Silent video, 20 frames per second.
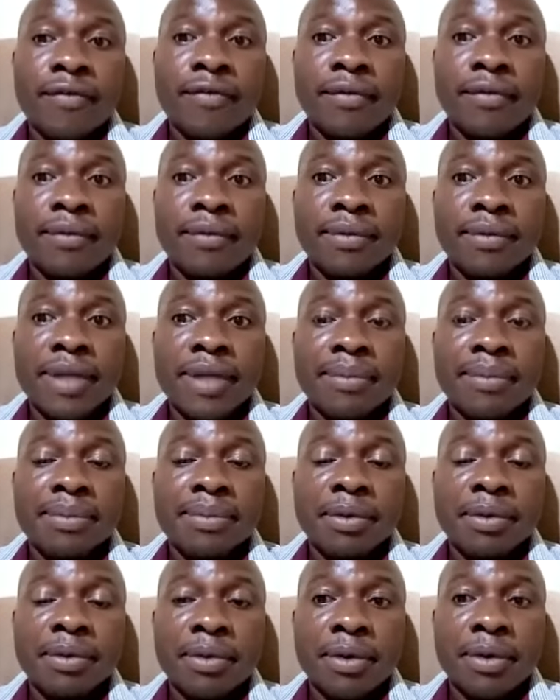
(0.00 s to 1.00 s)
some
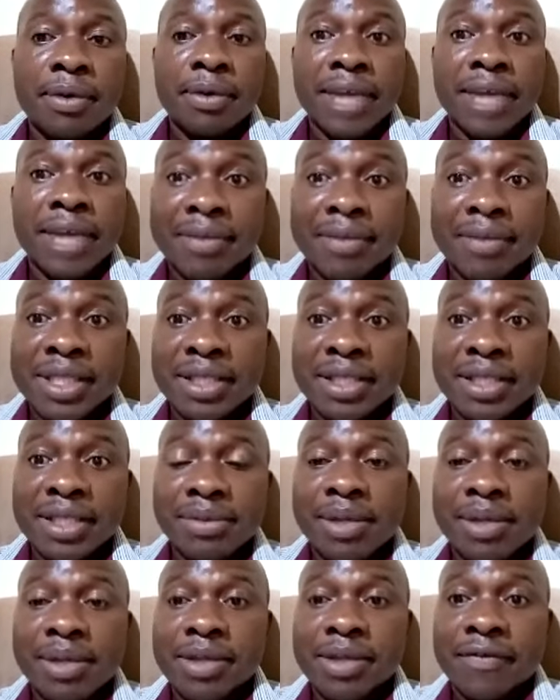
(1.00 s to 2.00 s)
people like me,
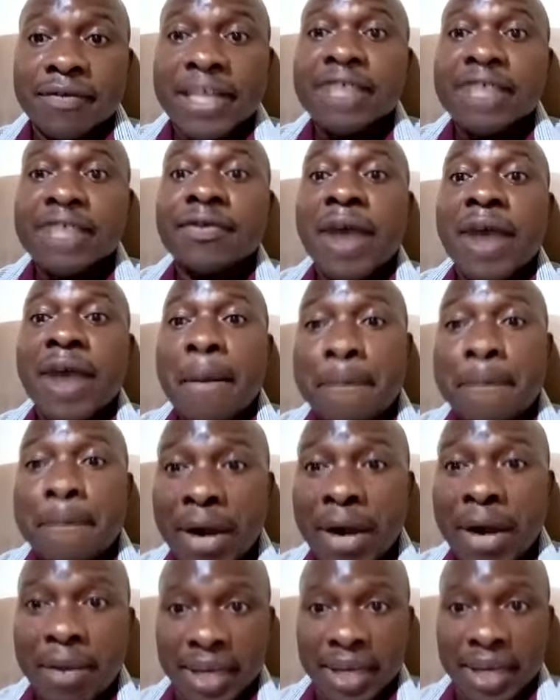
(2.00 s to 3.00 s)
sometimes I fast for
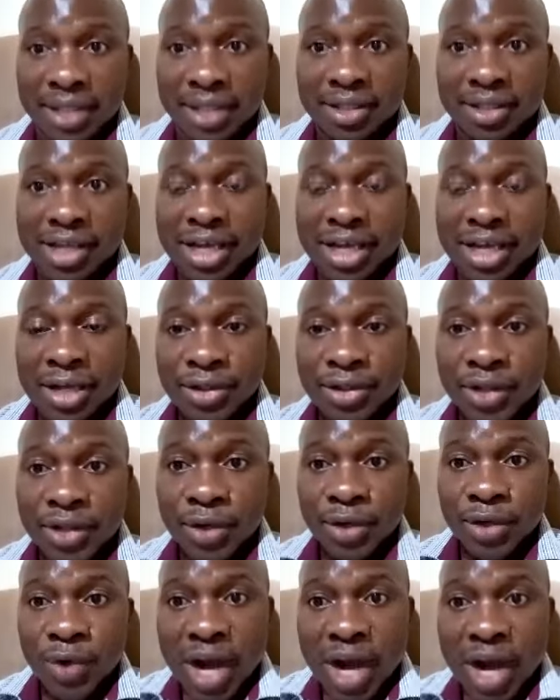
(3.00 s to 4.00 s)
empowerment, so
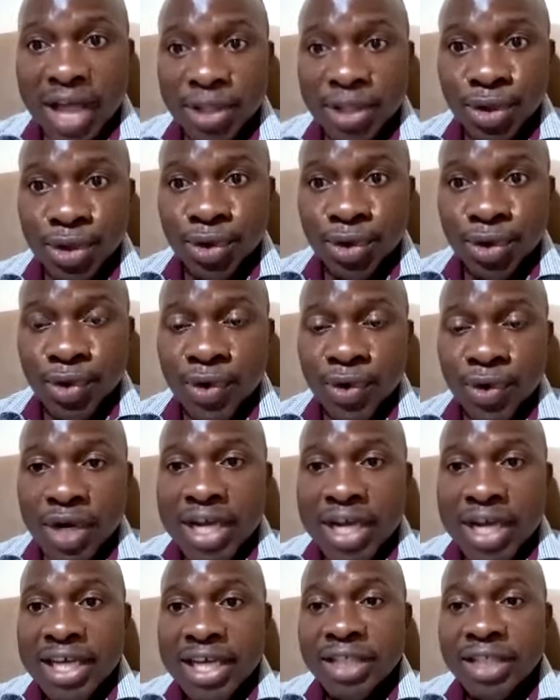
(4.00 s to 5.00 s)
that what I do
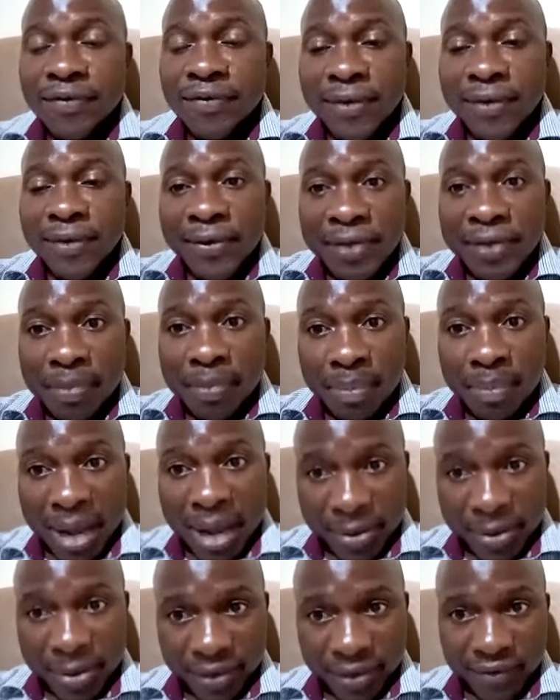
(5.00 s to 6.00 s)
is followed with
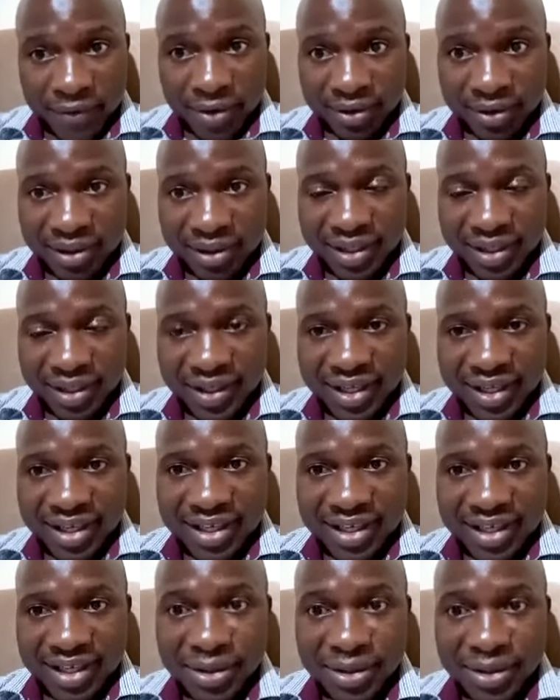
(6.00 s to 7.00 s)
power of God.
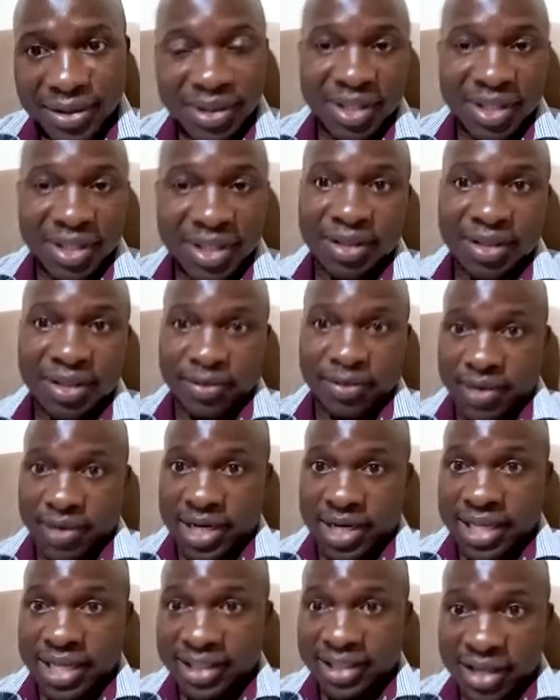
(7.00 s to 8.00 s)
So what
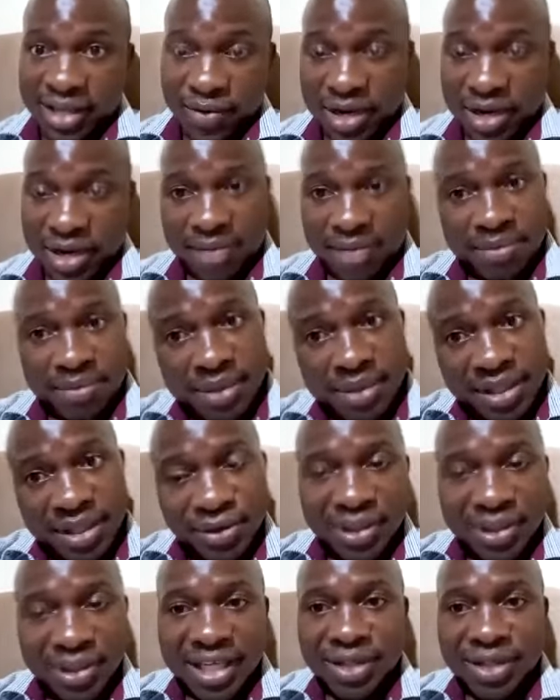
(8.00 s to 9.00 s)
I say, what I preach,
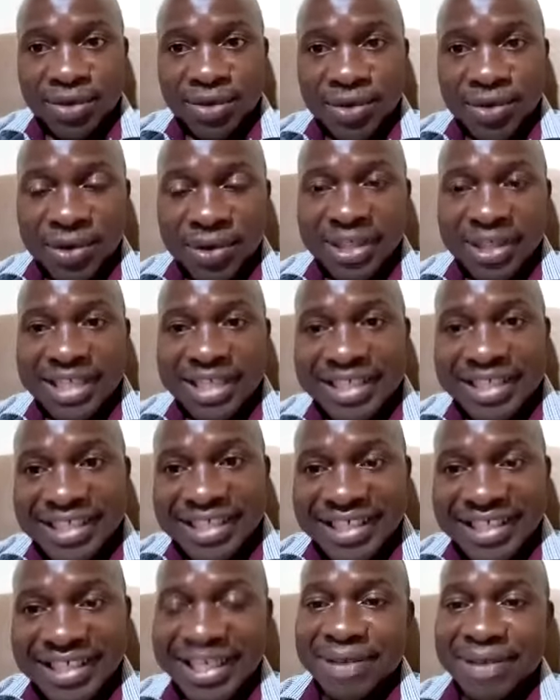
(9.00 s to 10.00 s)
what I do, what I
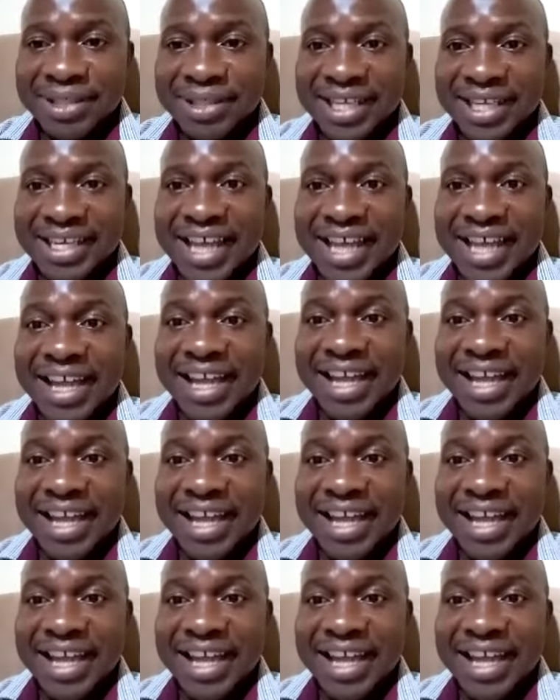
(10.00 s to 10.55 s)
teach outside there,